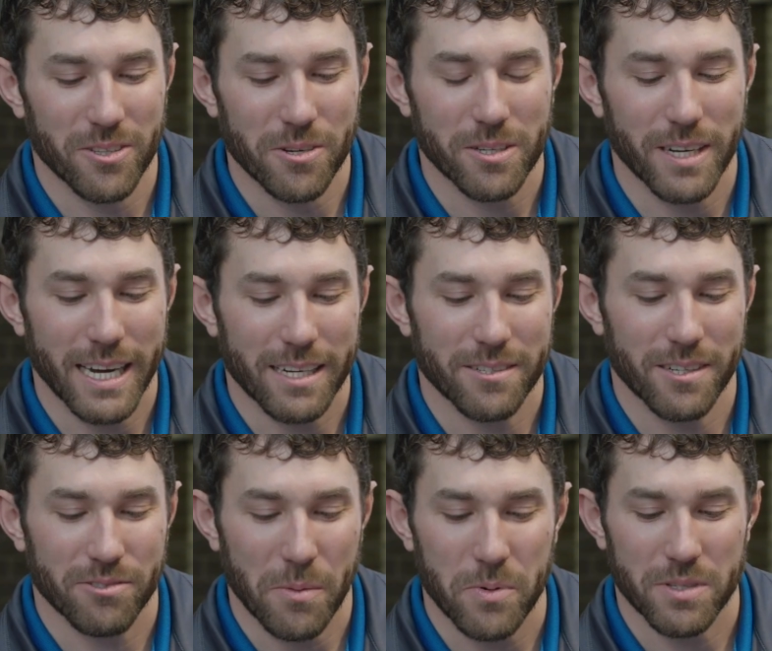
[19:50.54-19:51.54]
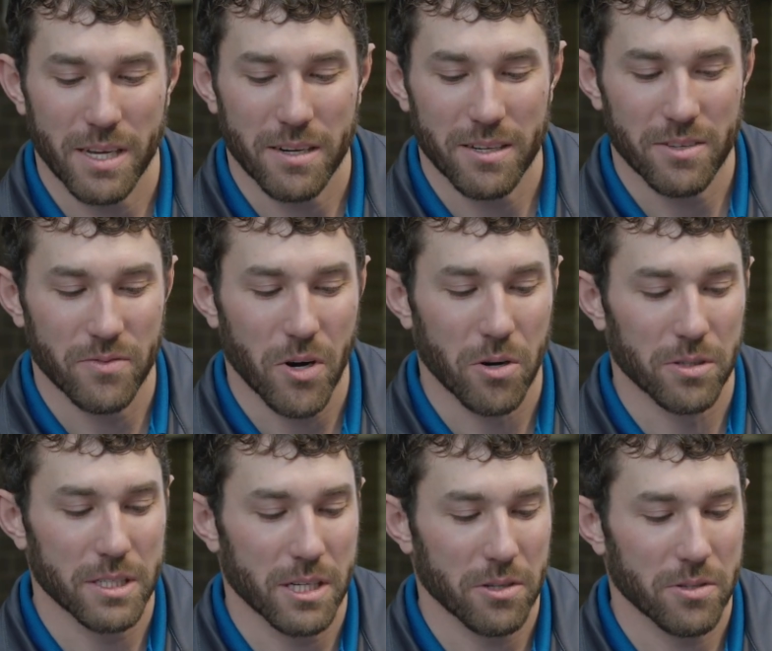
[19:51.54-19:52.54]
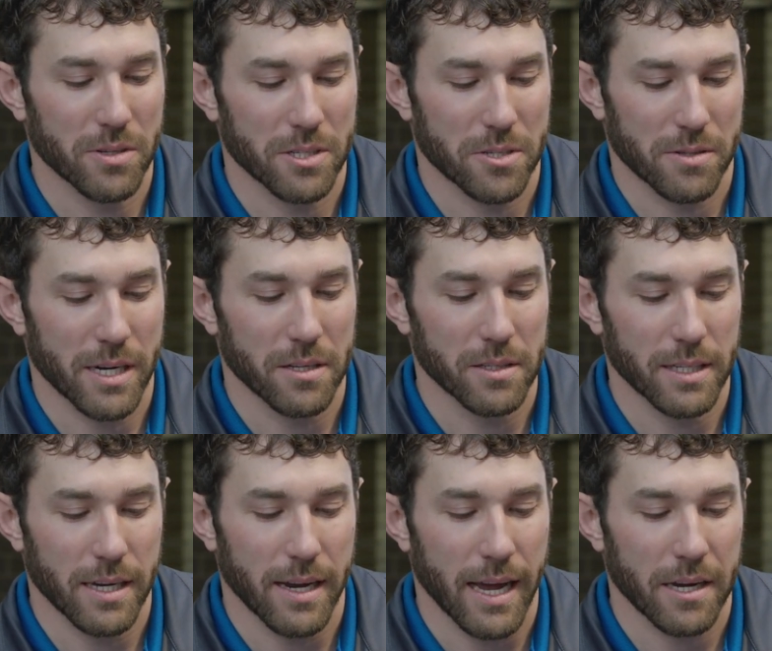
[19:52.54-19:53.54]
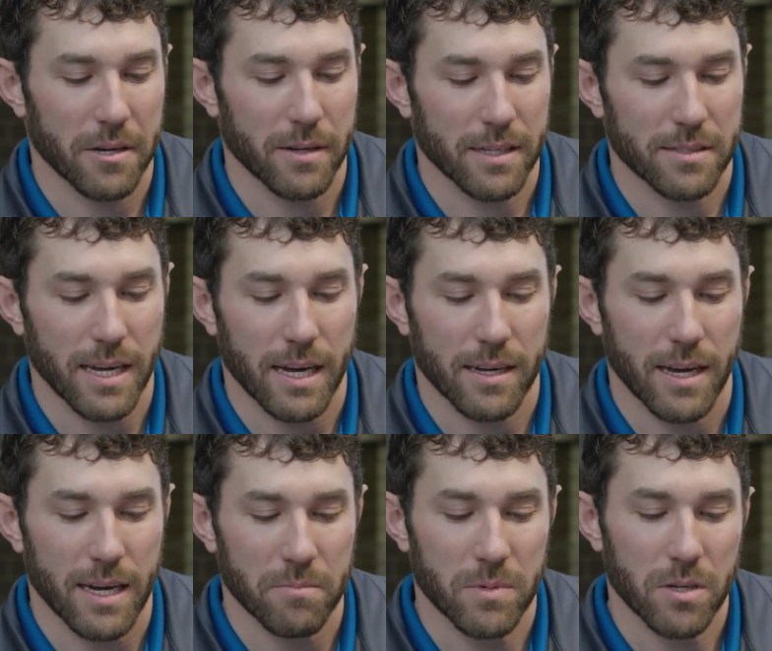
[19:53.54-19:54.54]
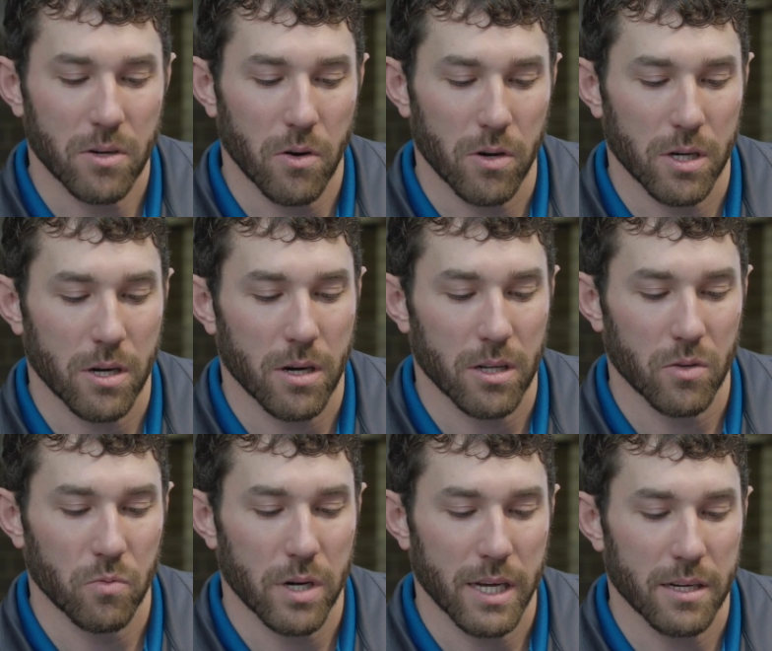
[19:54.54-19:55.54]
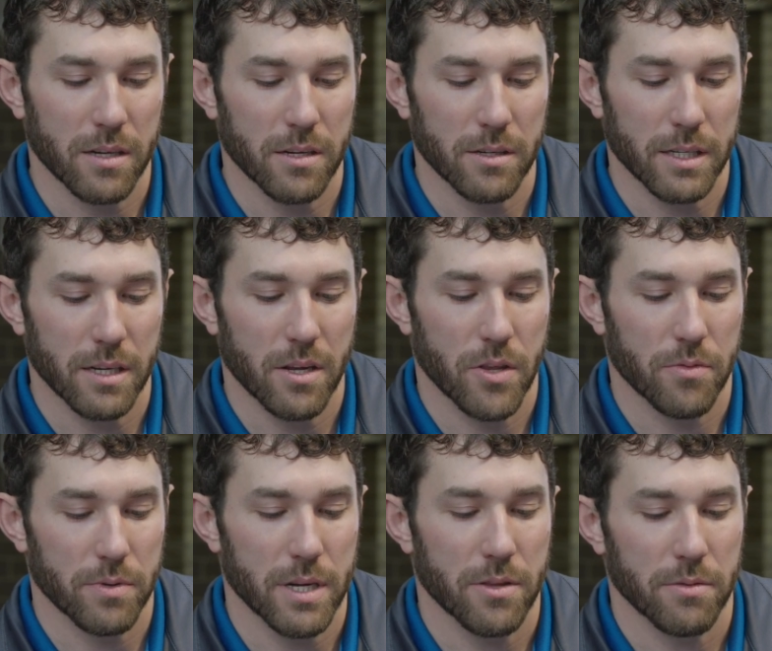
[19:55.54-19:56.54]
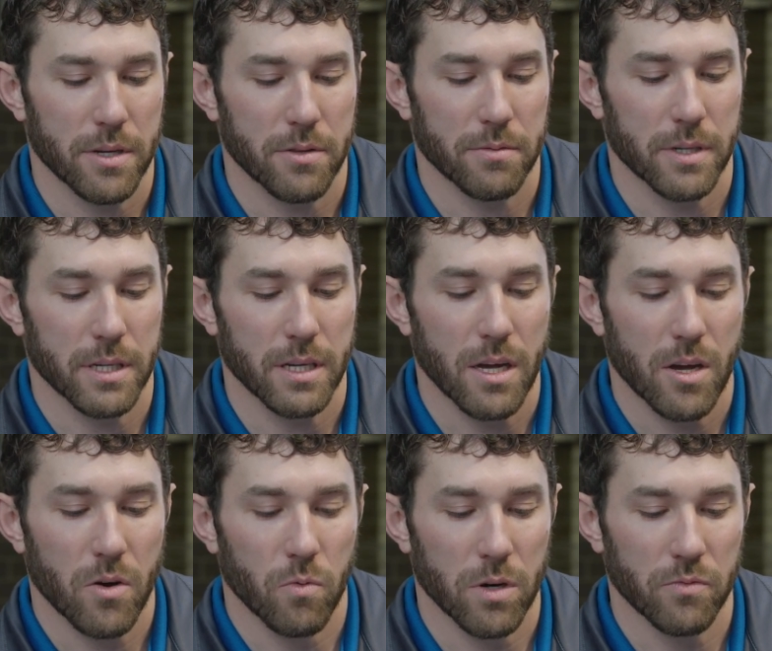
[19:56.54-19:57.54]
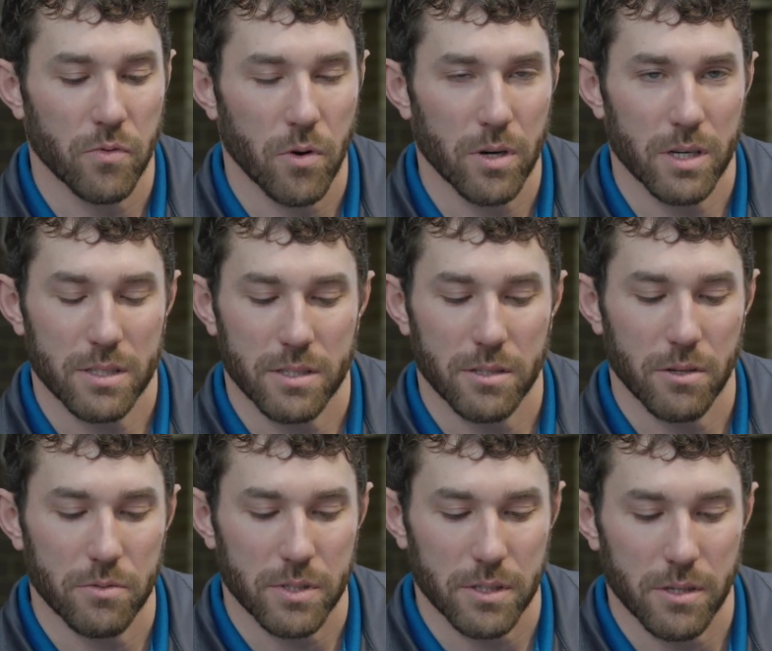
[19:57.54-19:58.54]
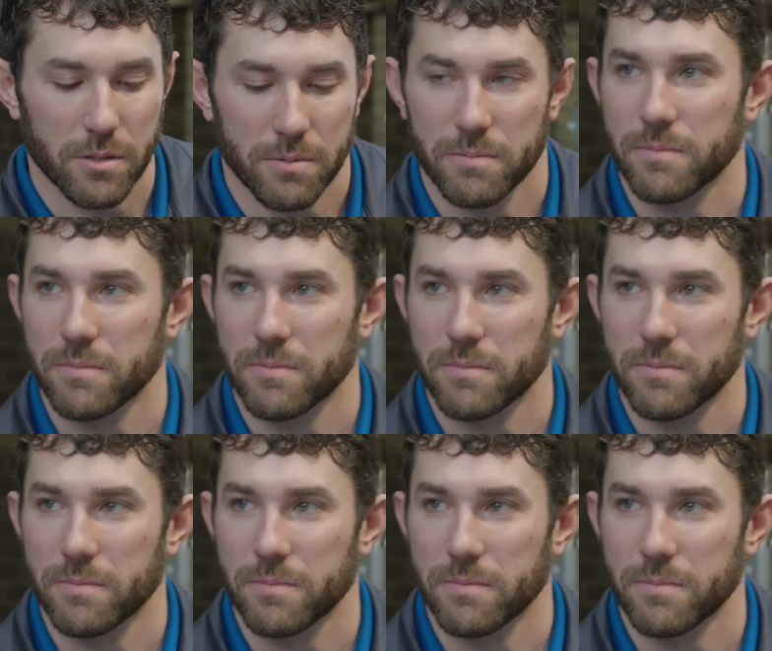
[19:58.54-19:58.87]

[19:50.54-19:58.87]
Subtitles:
local Accurex representative or reach out to us directly at accurex.com or call 1-800-333-1400.